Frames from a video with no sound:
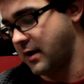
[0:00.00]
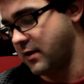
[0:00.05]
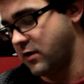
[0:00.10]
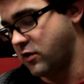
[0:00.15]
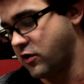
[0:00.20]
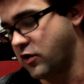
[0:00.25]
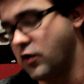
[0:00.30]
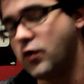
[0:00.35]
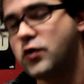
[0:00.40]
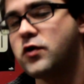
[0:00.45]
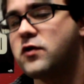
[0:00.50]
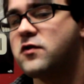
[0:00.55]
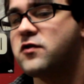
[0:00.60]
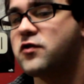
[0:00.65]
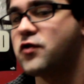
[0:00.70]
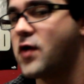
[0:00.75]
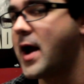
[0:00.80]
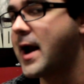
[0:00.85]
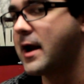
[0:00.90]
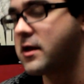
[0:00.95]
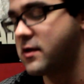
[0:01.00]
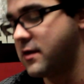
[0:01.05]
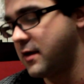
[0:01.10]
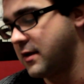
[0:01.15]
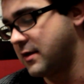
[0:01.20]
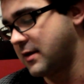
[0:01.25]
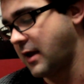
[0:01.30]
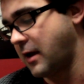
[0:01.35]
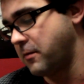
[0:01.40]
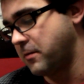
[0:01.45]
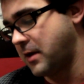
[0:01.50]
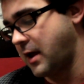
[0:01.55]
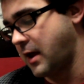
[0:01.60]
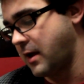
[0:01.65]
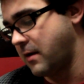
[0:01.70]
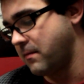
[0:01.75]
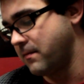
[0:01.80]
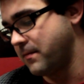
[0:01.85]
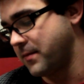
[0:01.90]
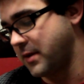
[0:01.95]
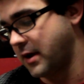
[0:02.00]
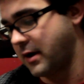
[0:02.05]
shooter strategy type game.